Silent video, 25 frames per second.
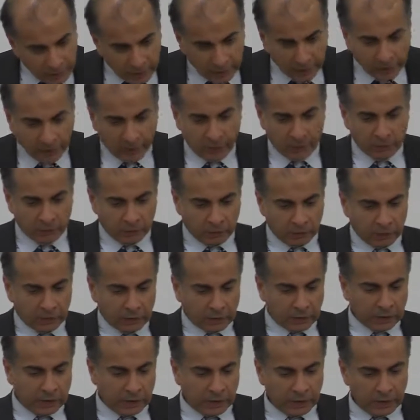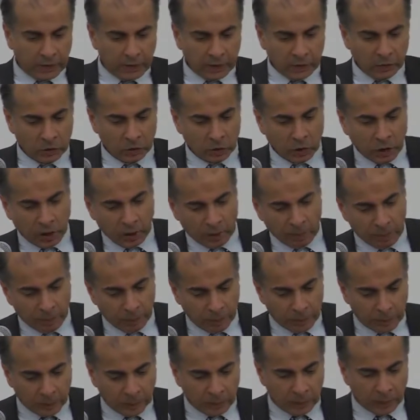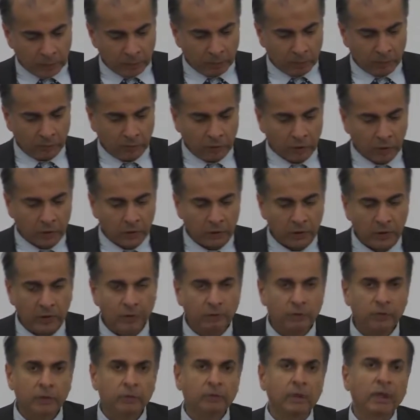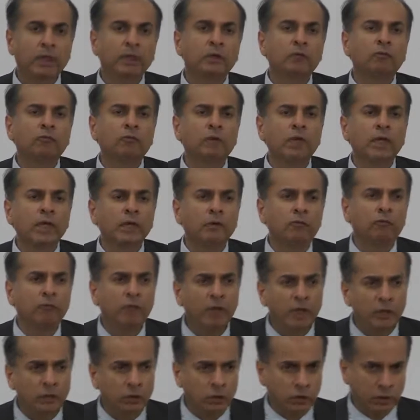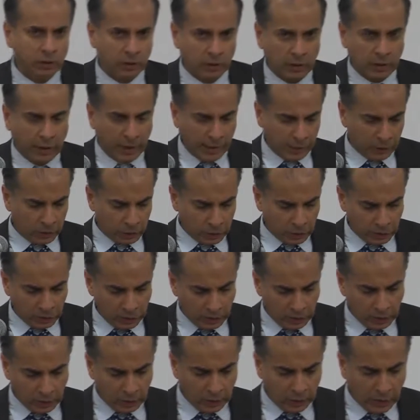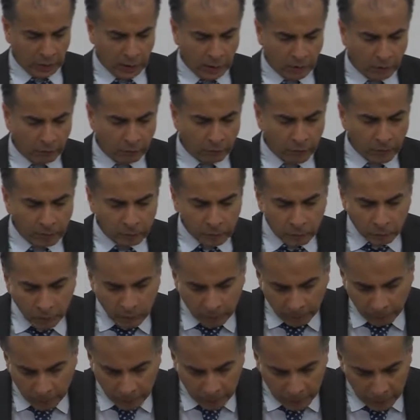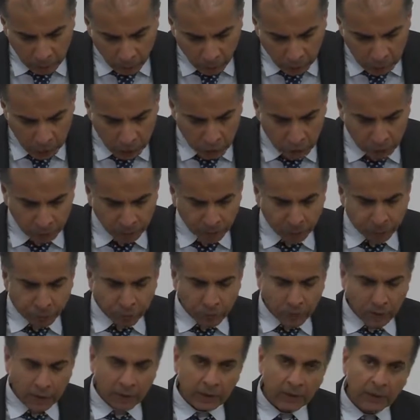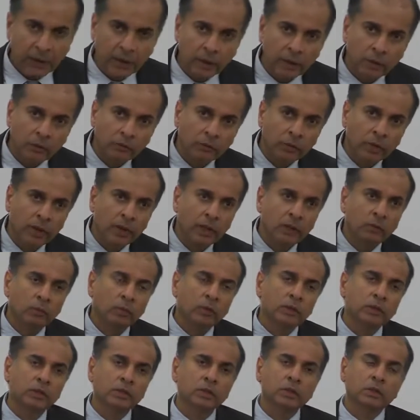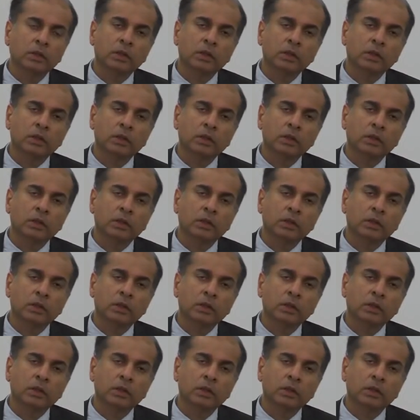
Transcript: characteristically sharp and, and provocative and, and, rich lecture uh, from Swapan in which he really was,